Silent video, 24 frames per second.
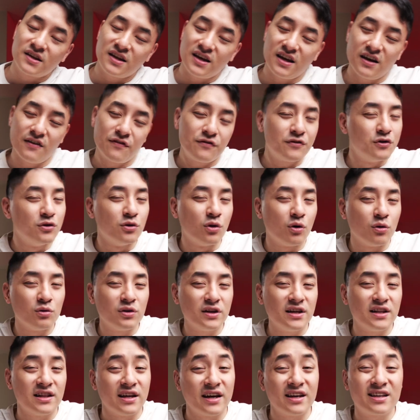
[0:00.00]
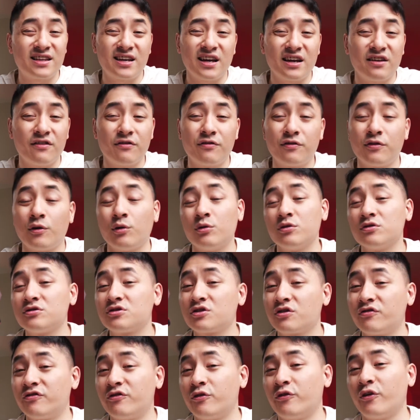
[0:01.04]
if you only like taking photos
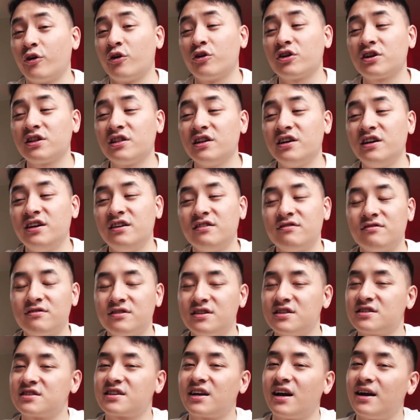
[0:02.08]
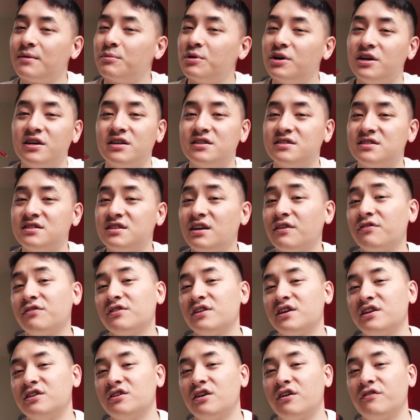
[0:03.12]
vertically, this camera is
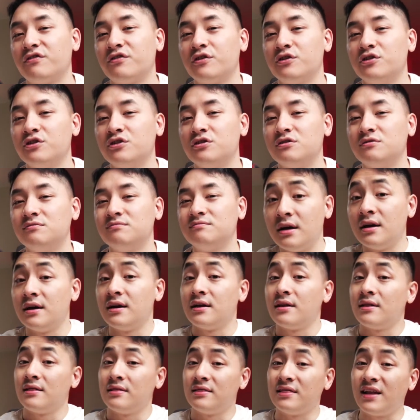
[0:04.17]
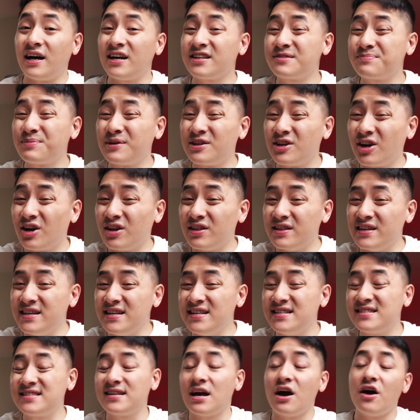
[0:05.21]
definitely not for you. Last but not
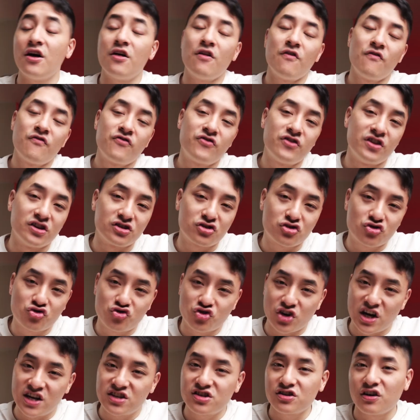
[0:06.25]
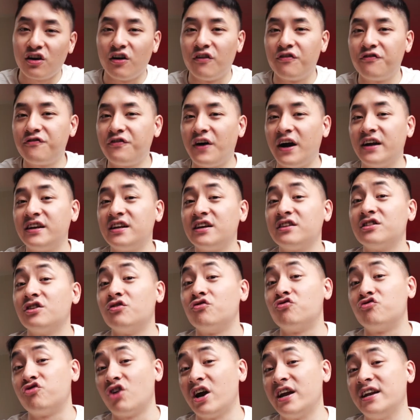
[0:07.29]
least, the stress of finding the
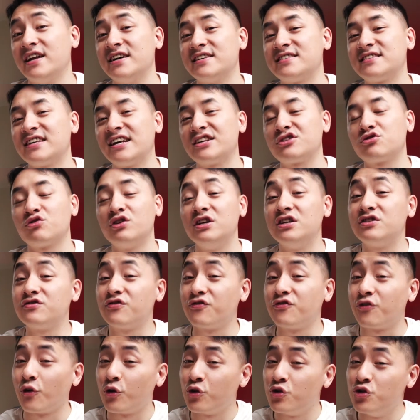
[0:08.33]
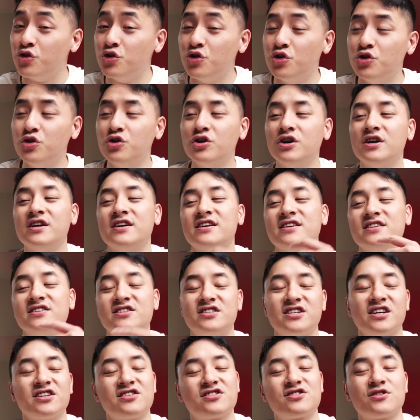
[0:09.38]
right accessories for you
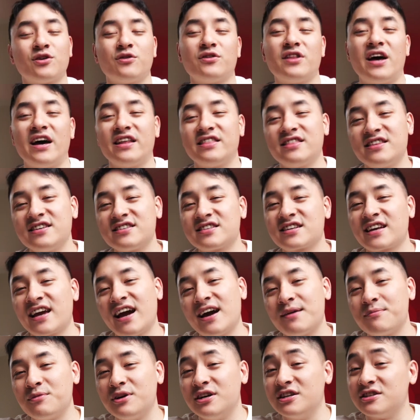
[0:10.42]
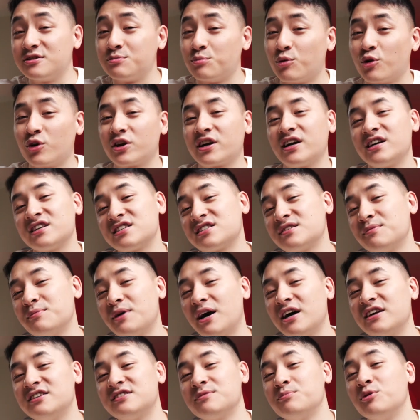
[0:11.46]
just so that this camera is more
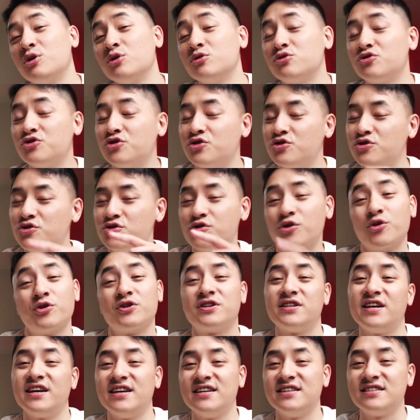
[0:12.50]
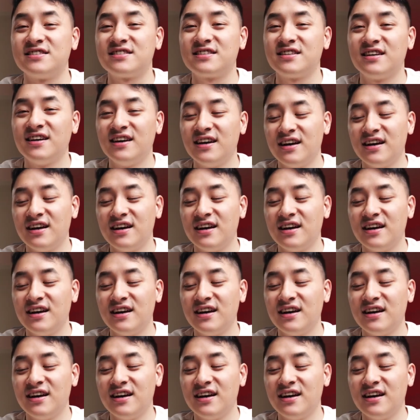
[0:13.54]
customizable to your taste.